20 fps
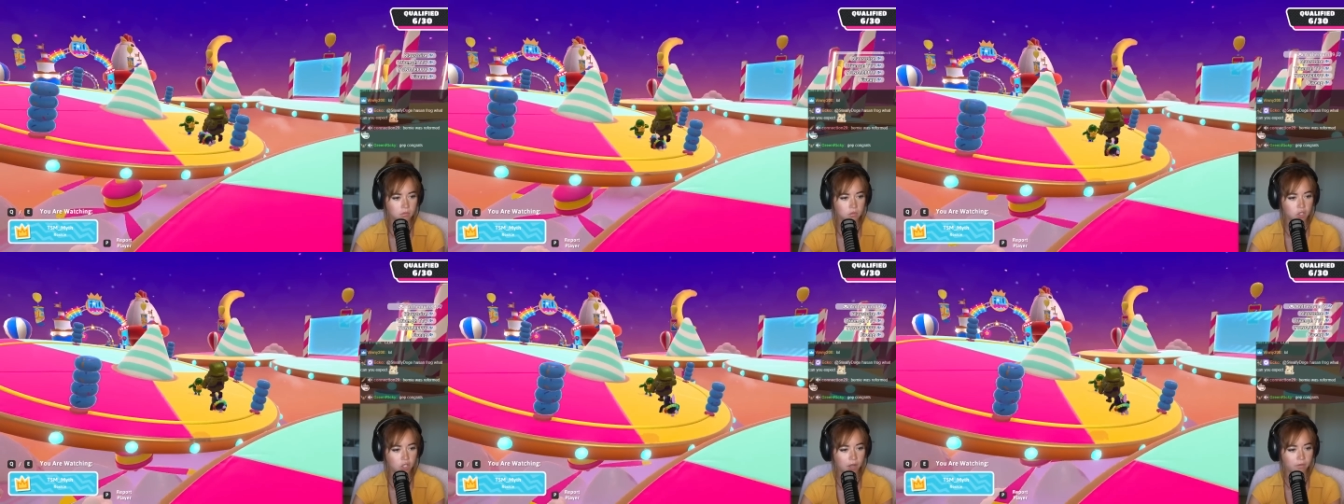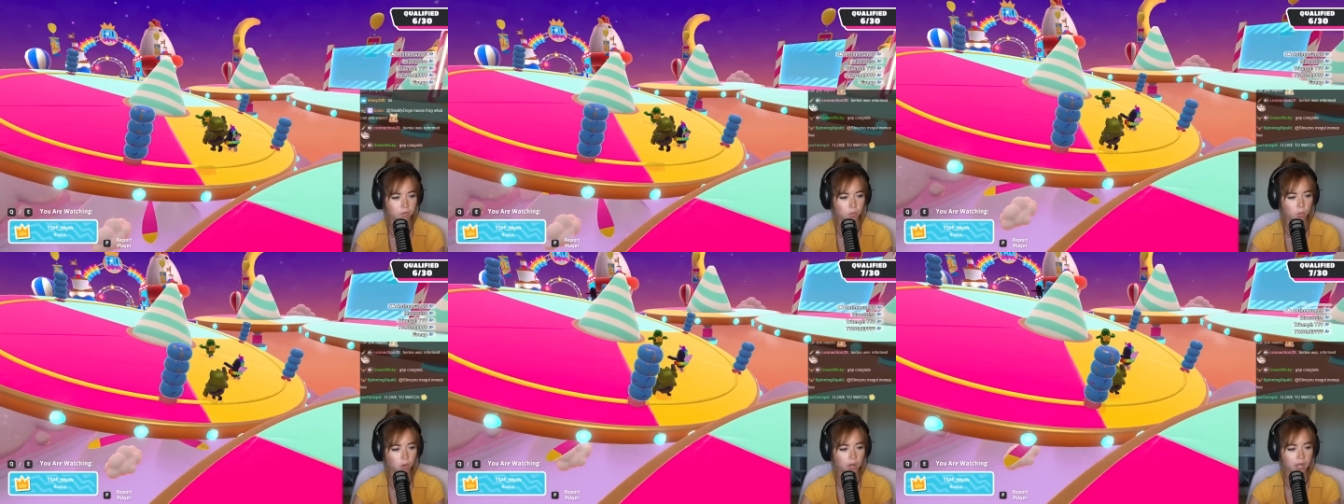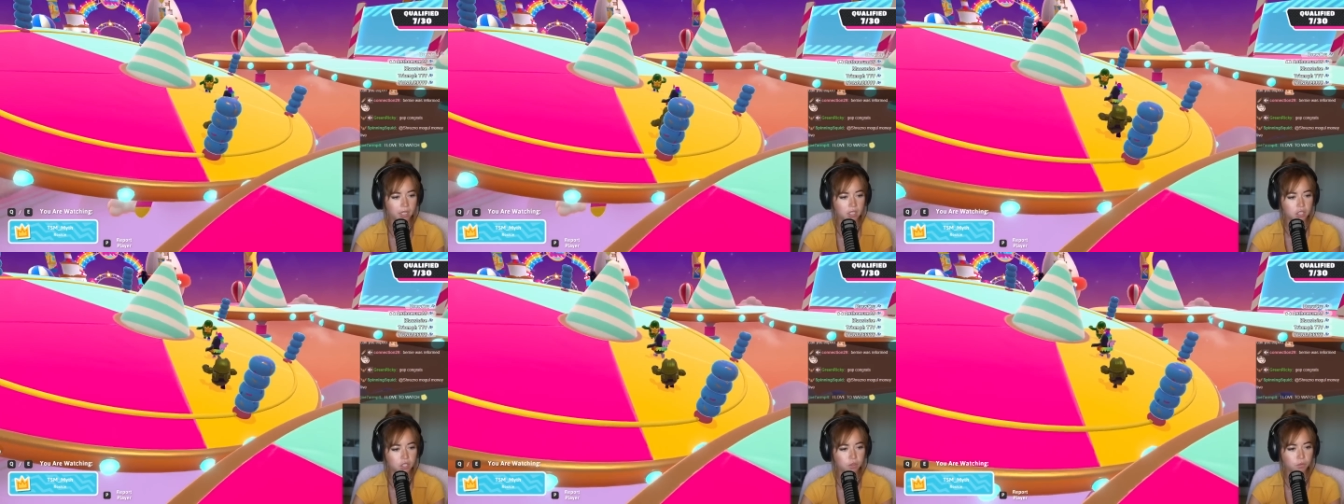Jeff,
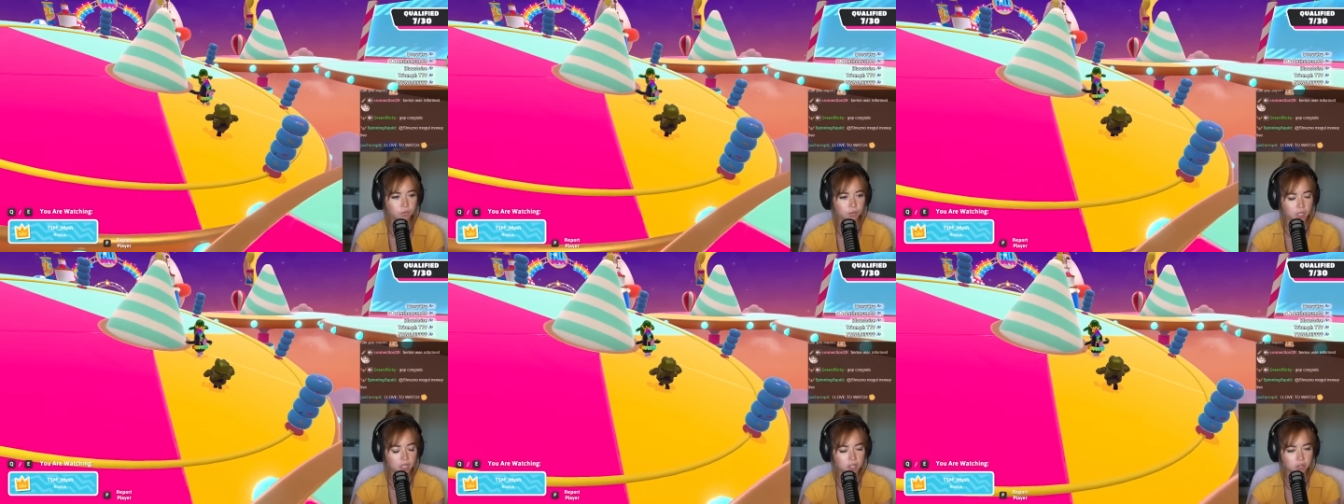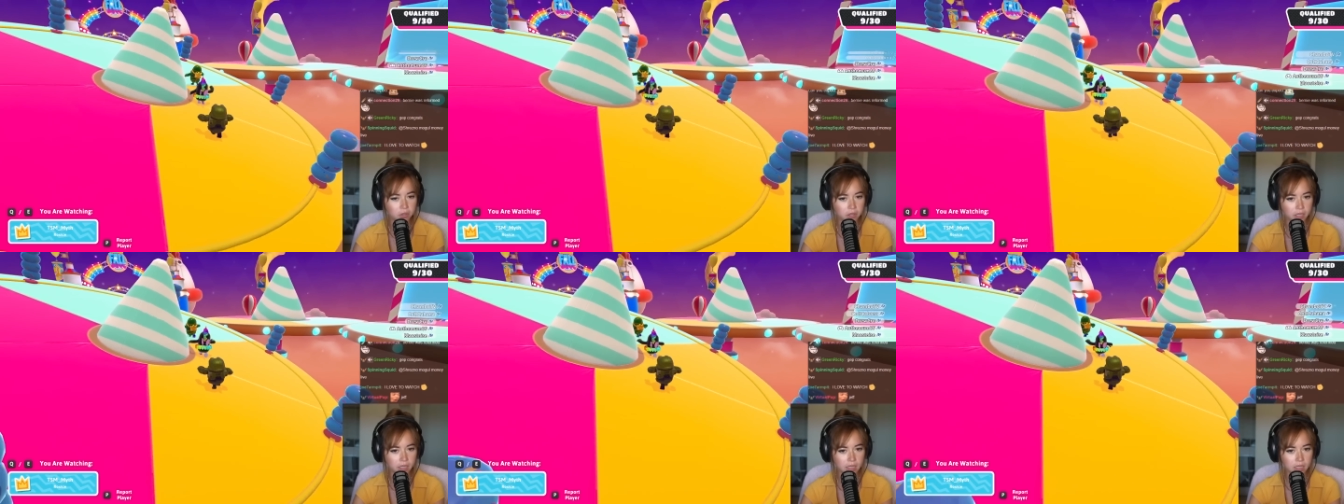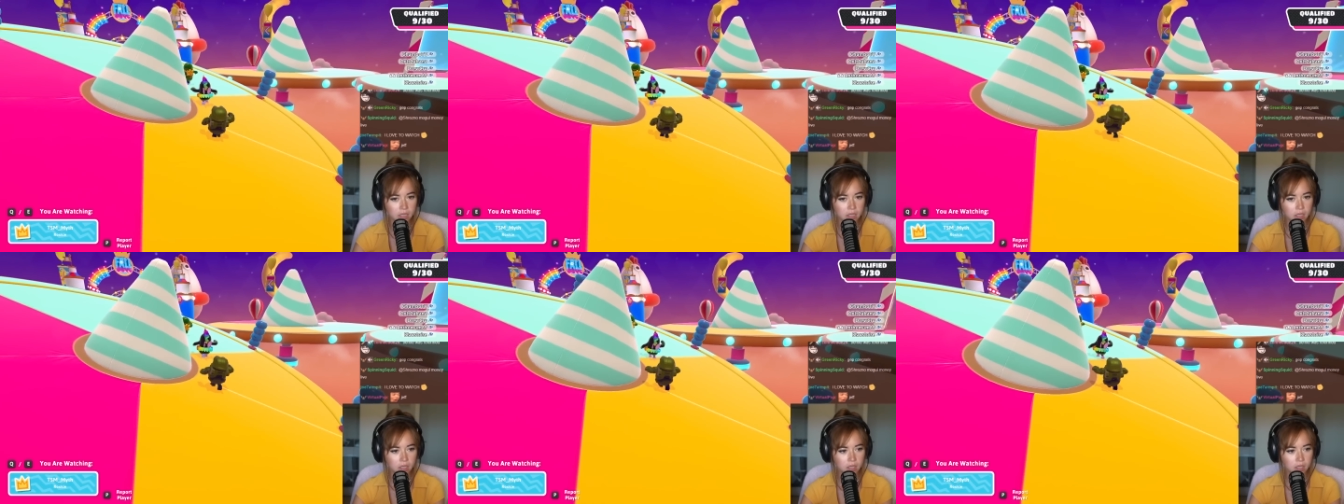what? Did you finish, really?
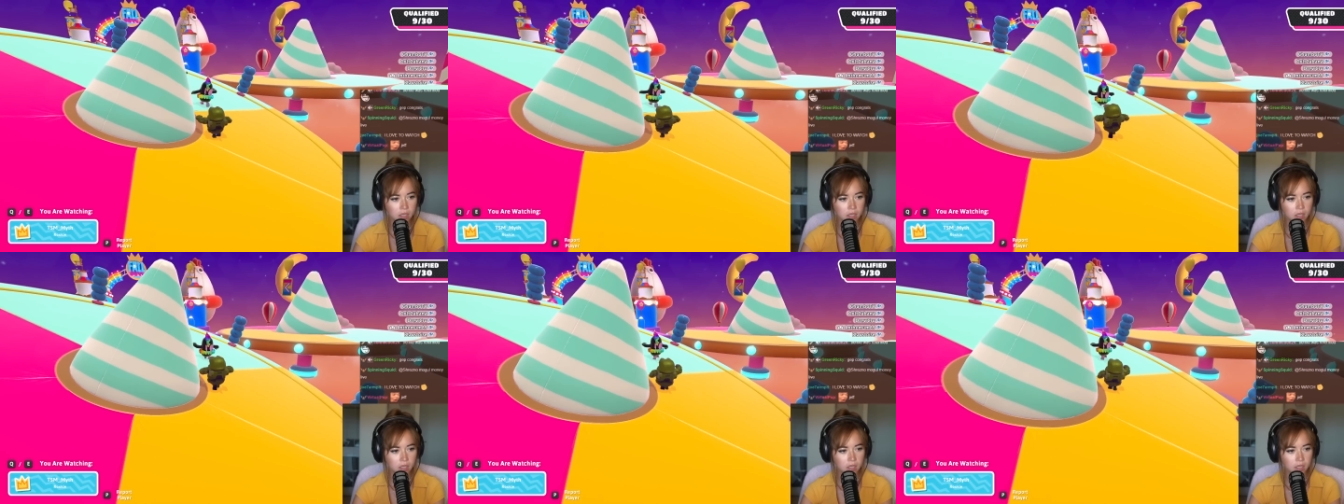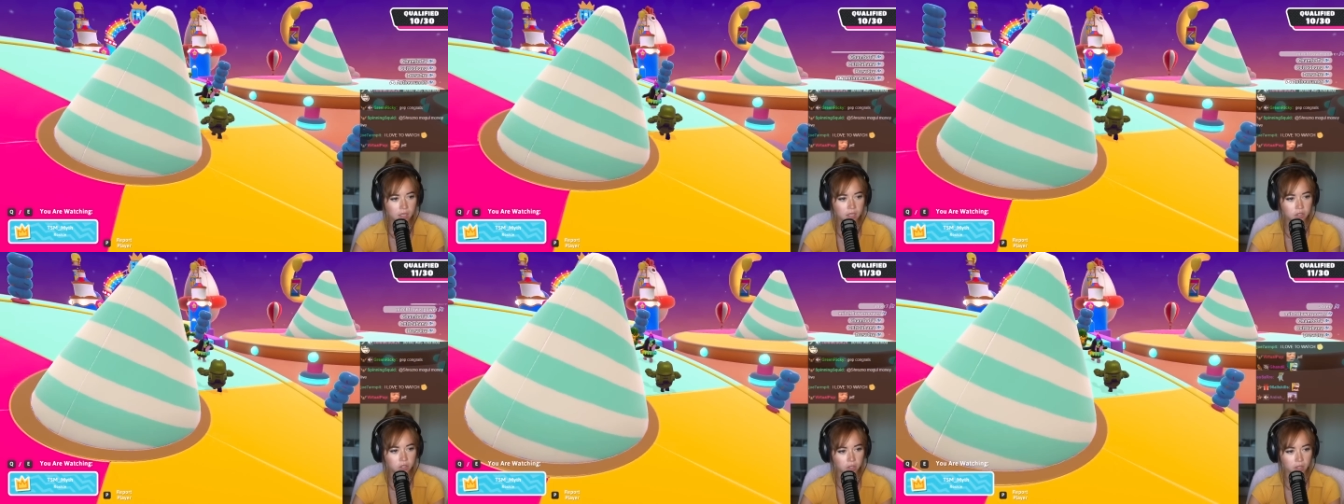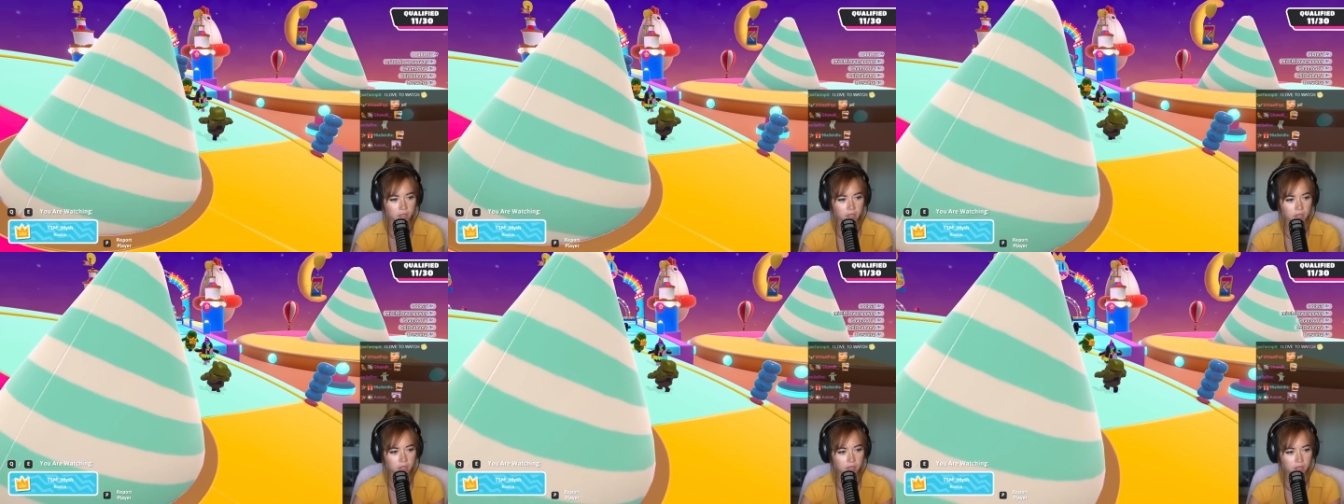Yep, in
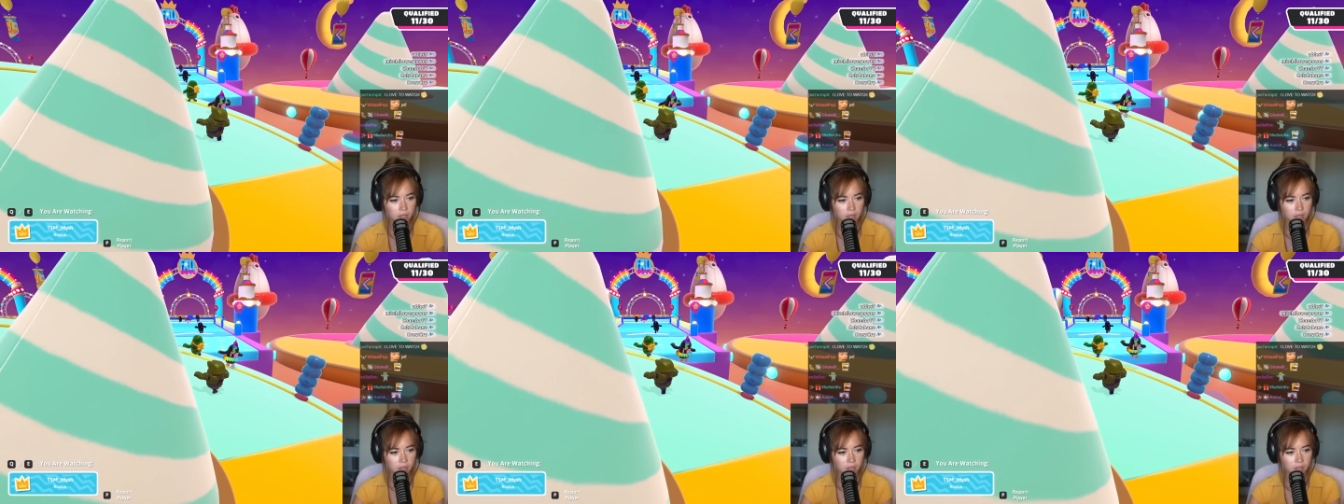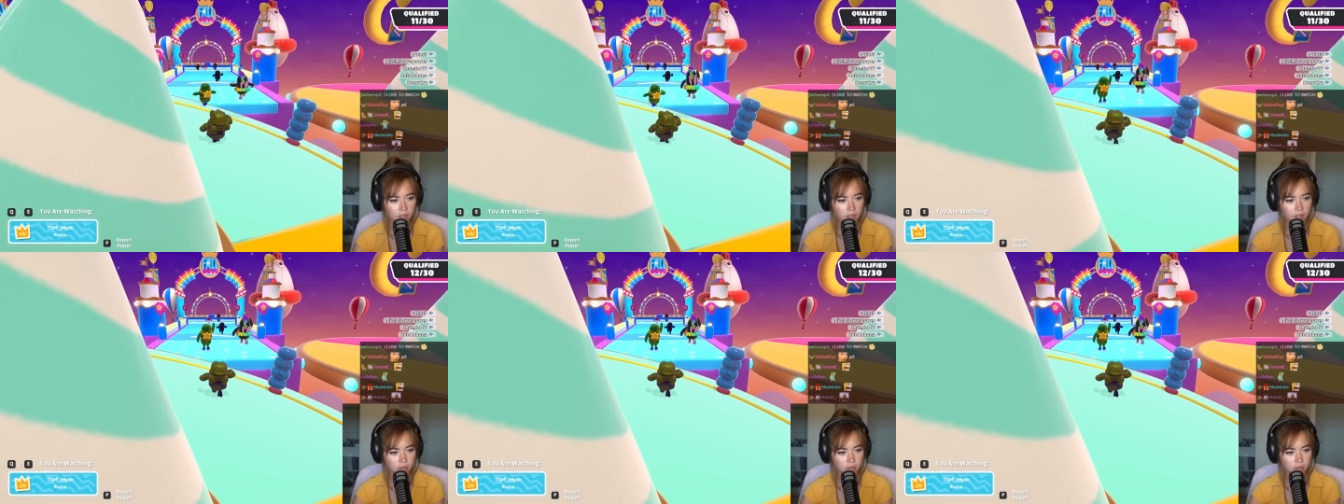third? Third place.